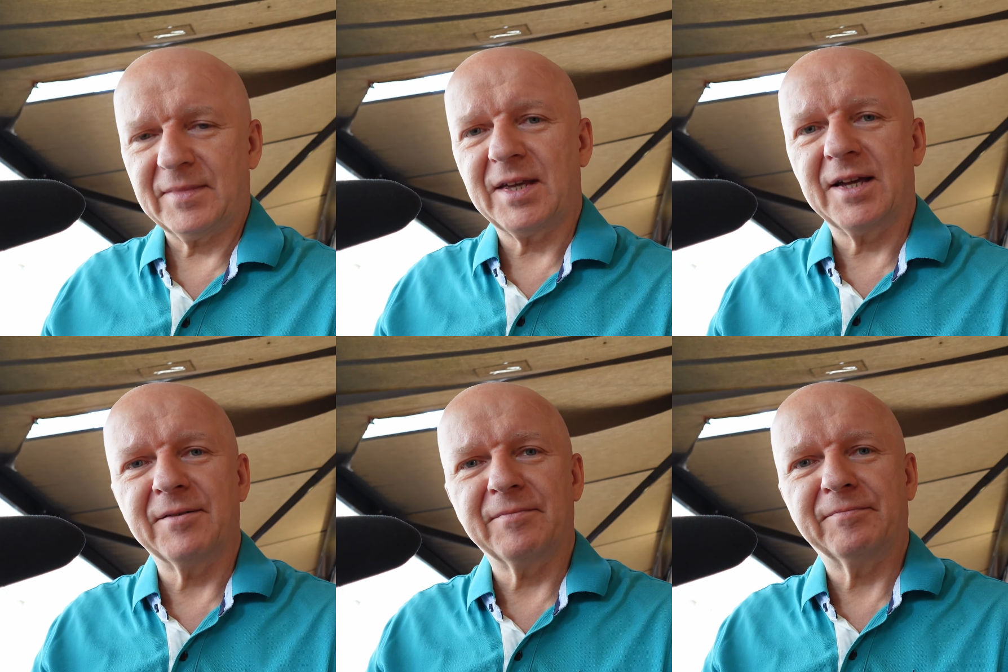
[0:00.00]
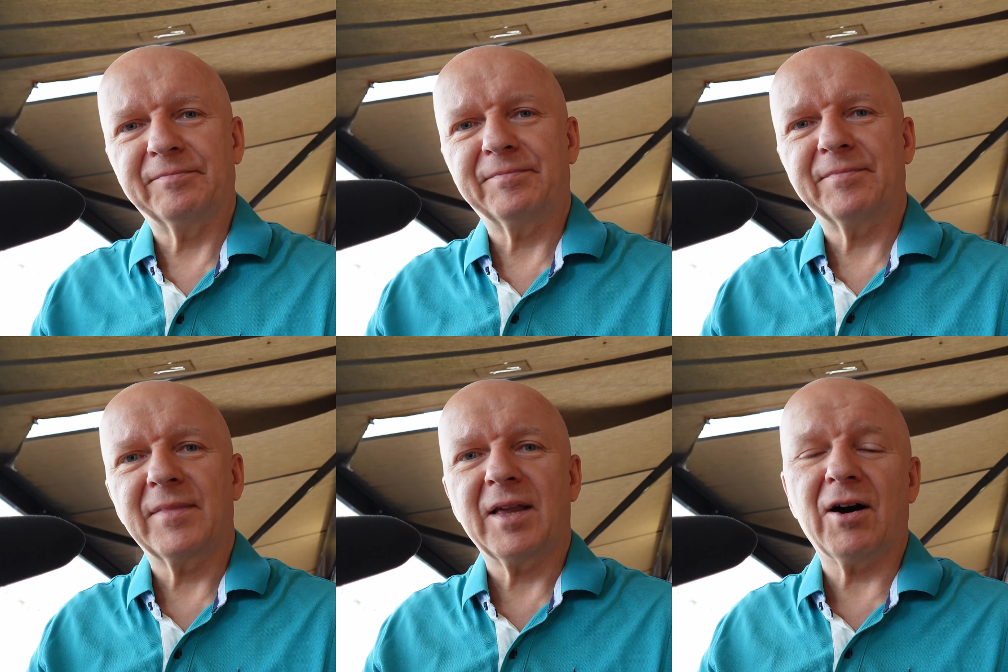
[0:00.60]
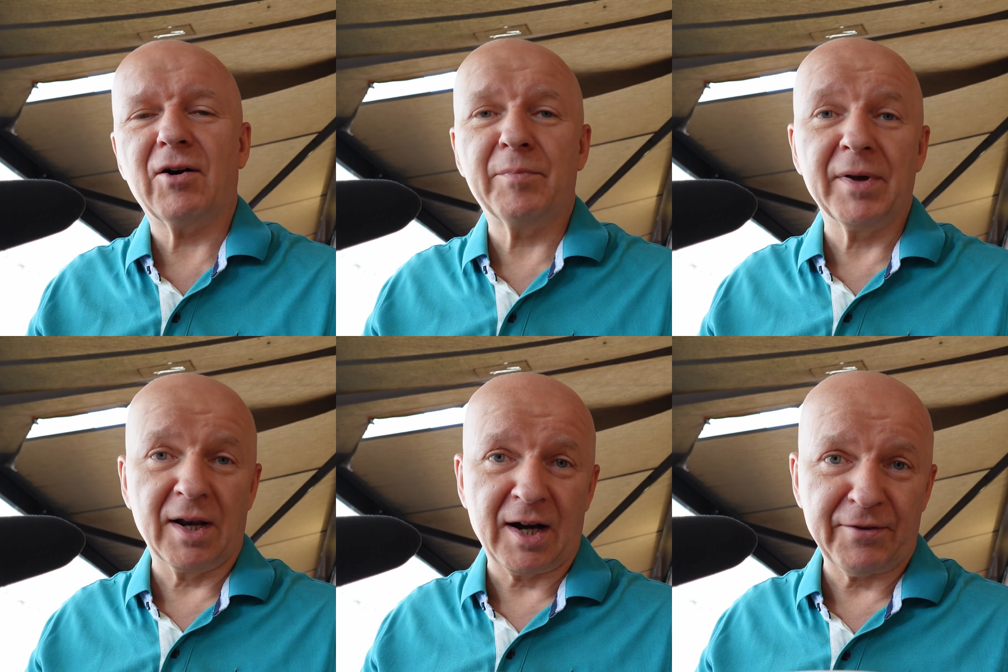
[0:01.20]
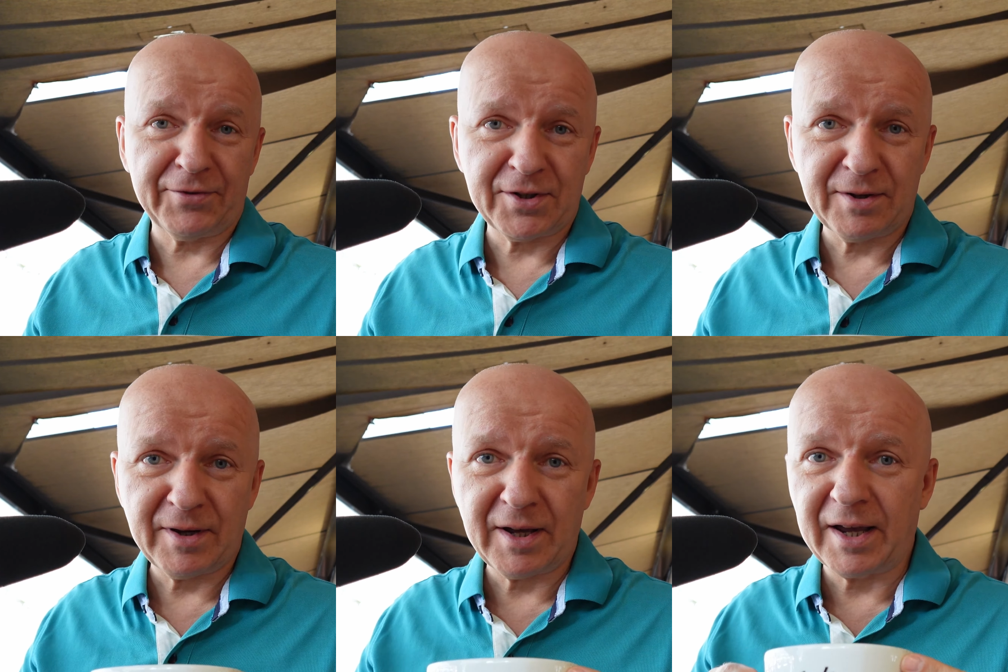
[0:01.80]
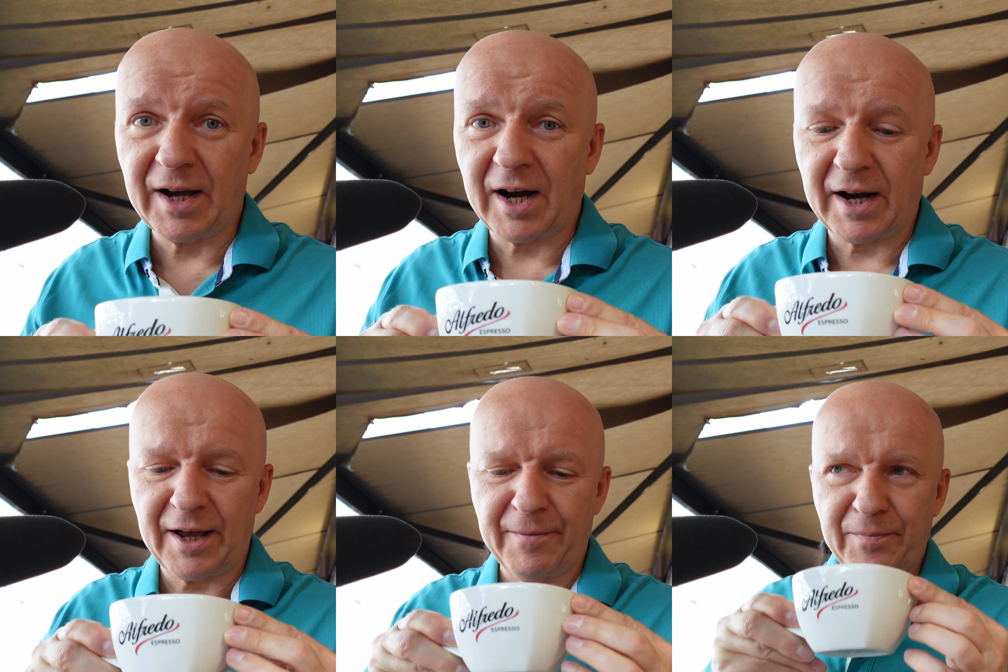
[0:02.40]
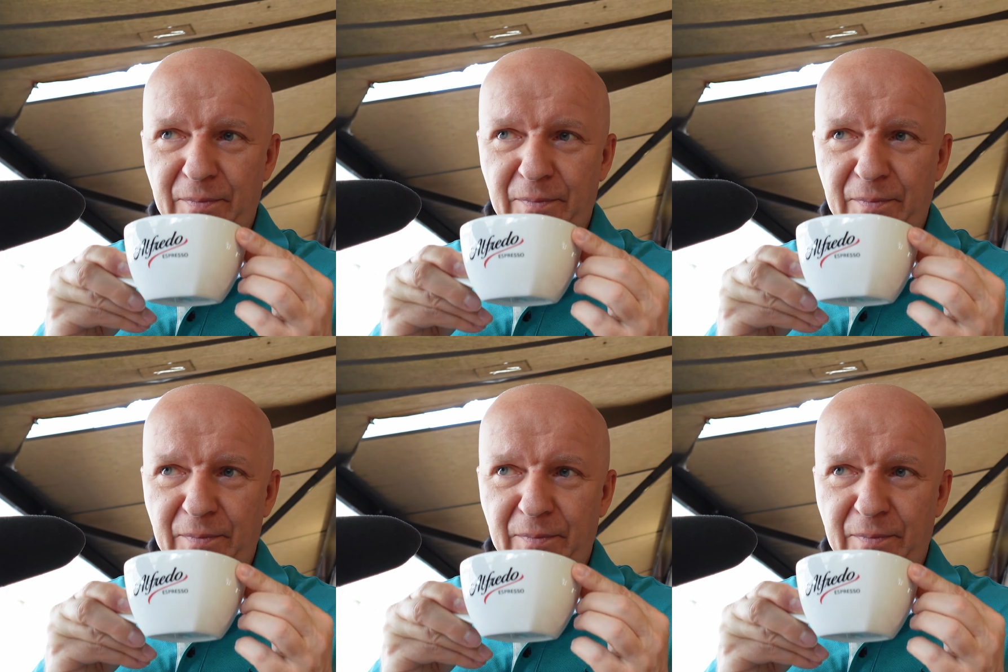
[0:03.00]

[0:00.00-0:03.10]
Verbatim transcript: than our beloved A I.